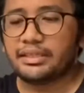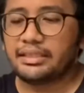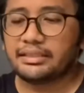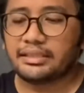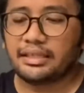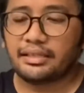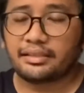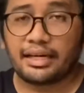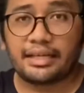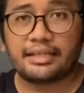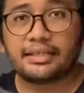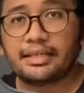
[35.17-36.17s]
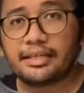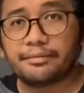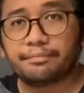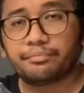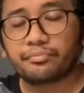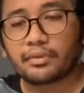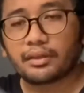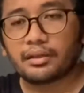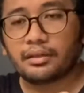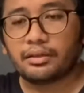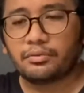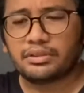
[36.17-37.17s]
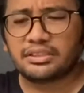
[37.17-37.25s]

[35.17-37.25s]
is a tire key, which is